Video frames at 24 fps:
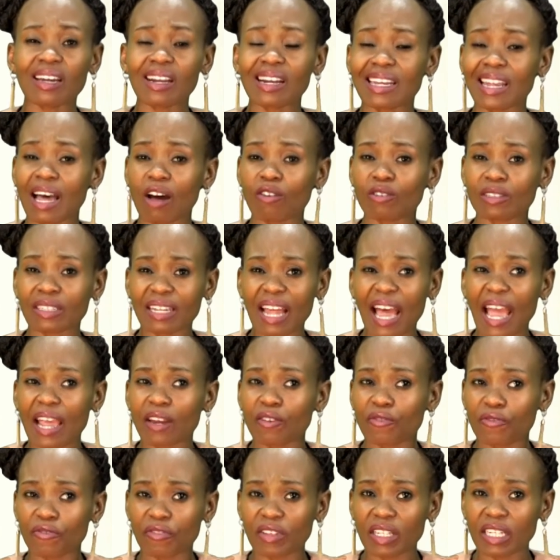cloud
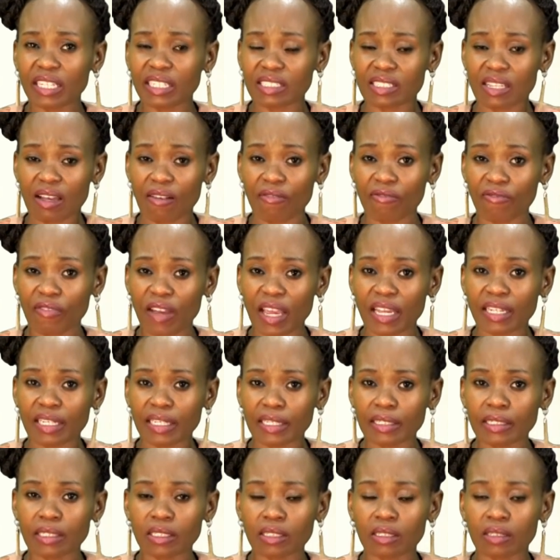nine feelings have
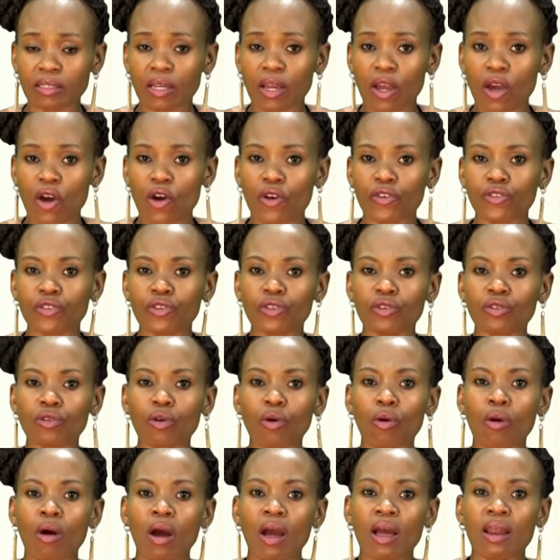faded, you
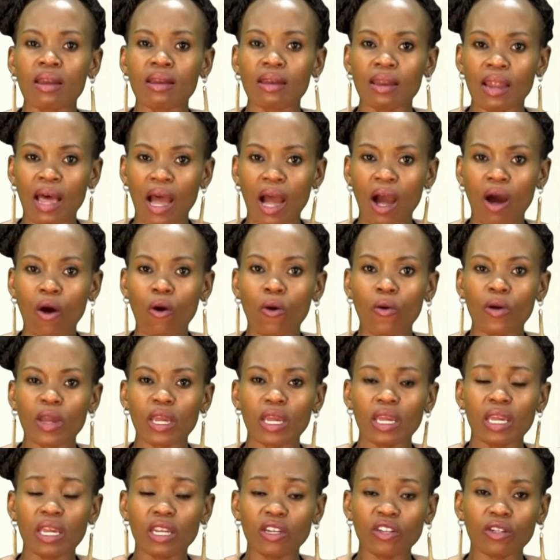know,
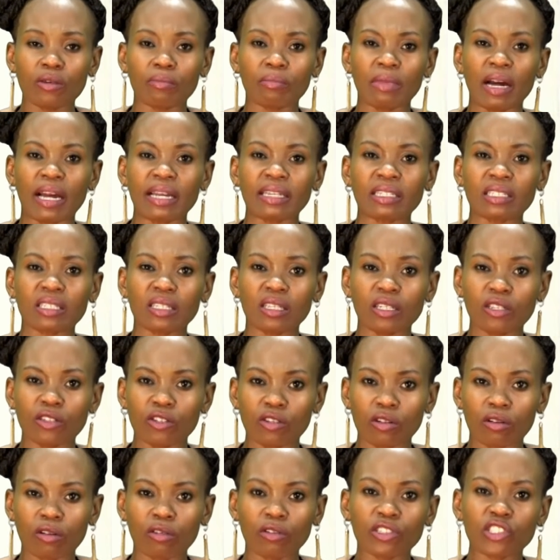now in your mind, in
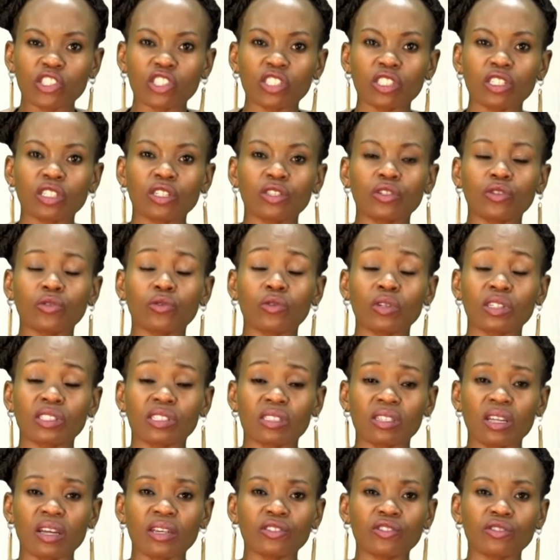your logic, you are
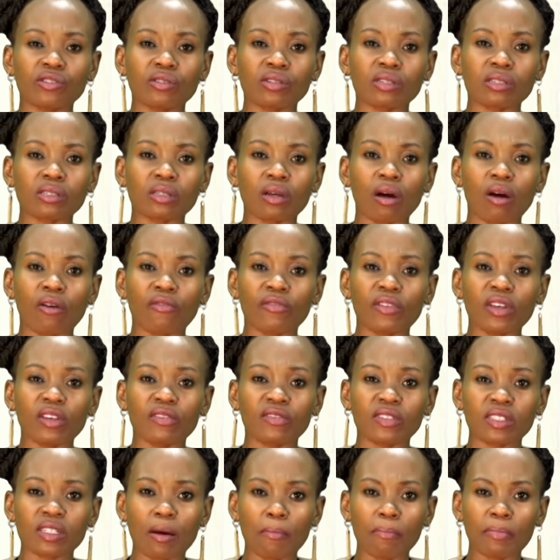saying to yourself,
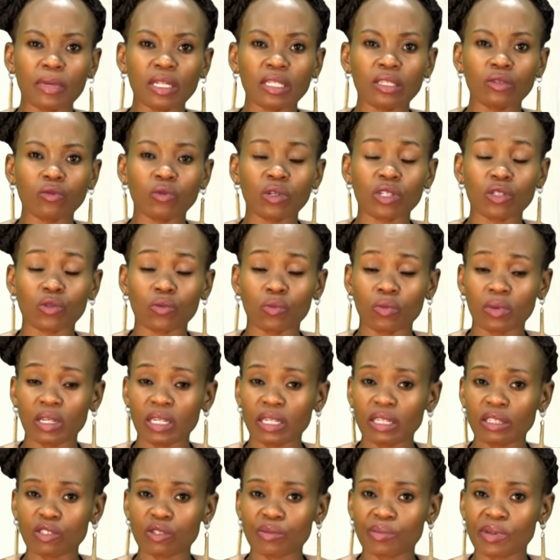if somebody was
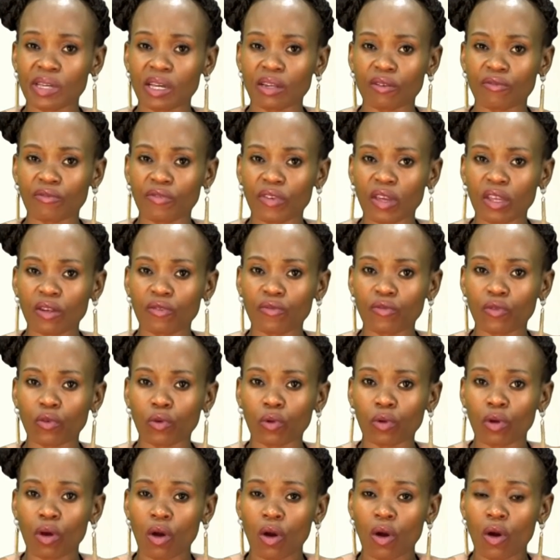willing to be
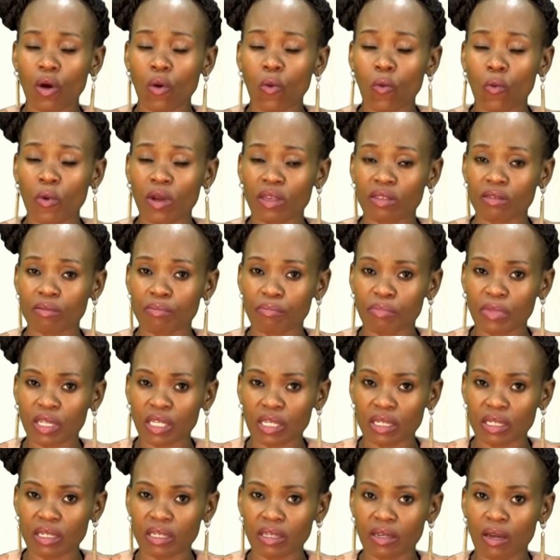unfaithful with
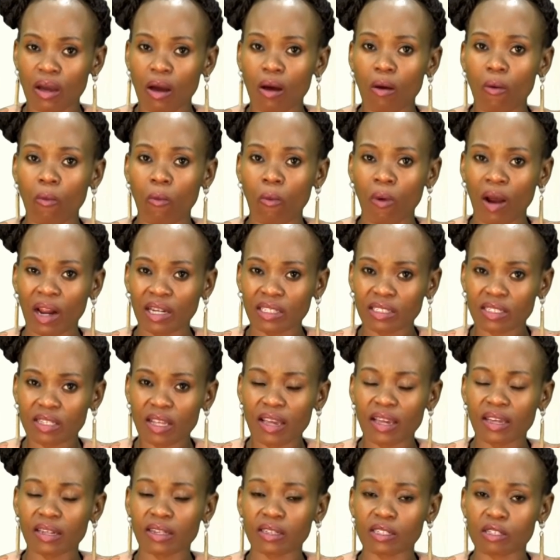me whilst
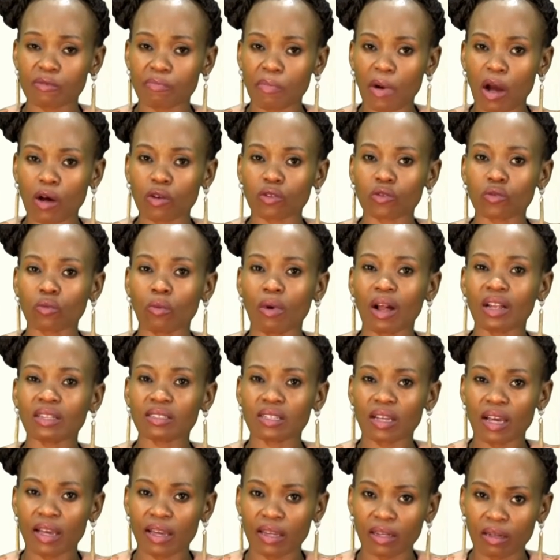I had a spouse,
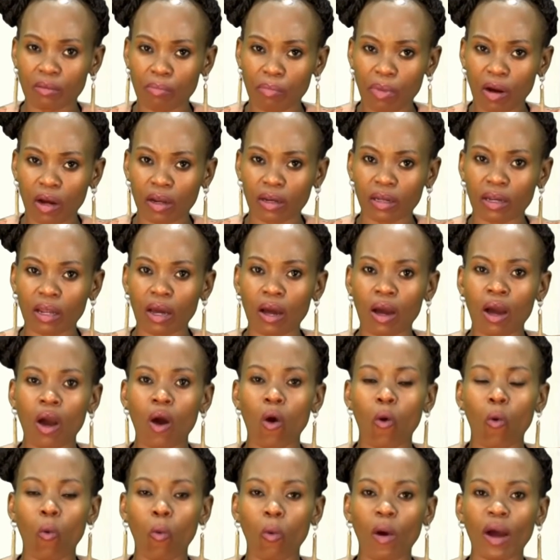whilst I had a partner,
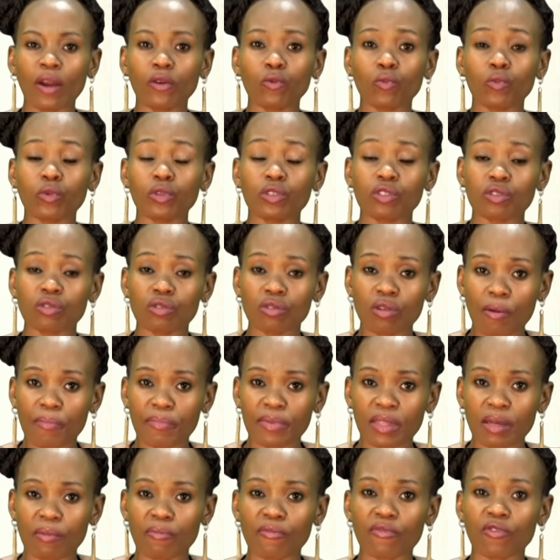what would
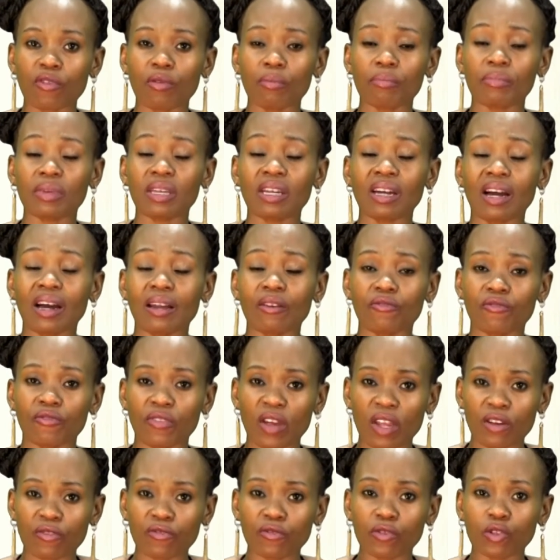stop them from being
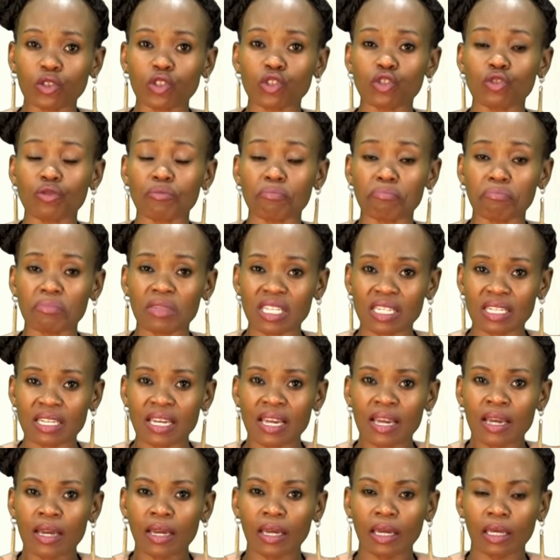unfaithful to
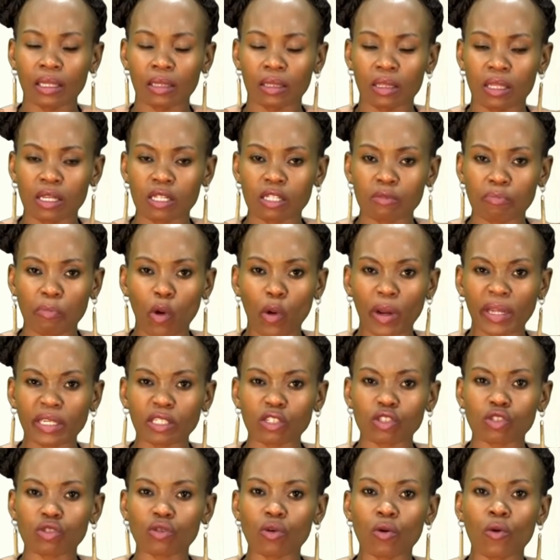me at this
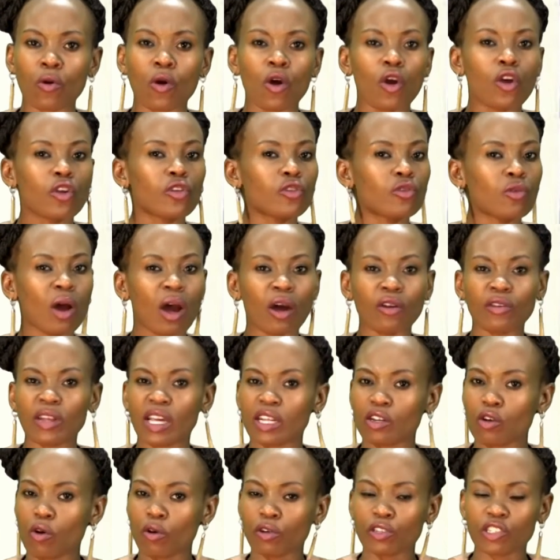point? So you are
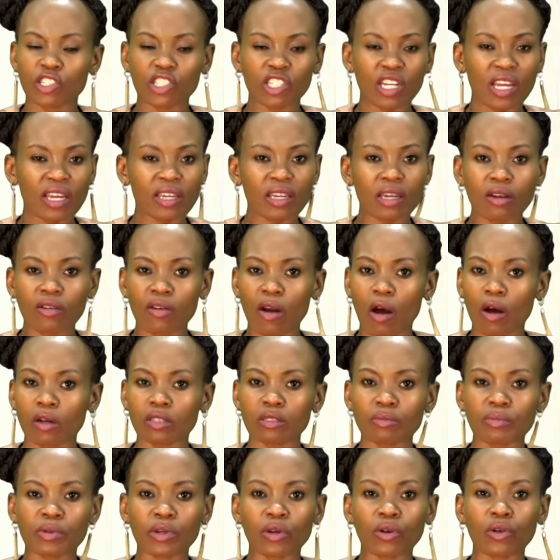on shaky
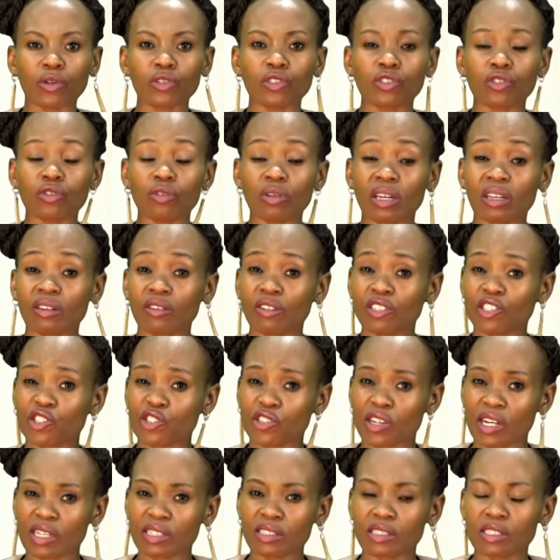grounds because you cannot
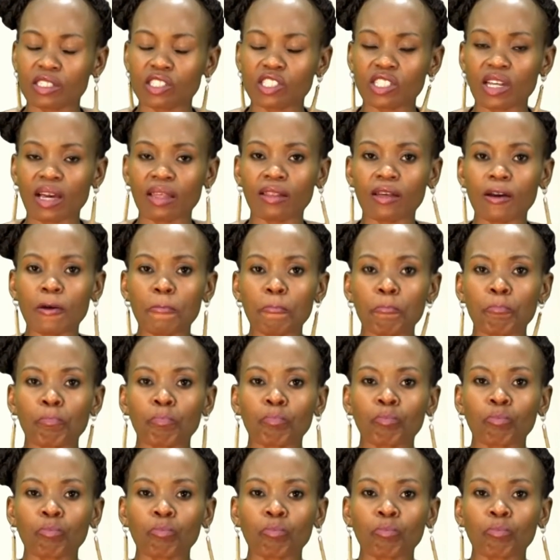trust each other,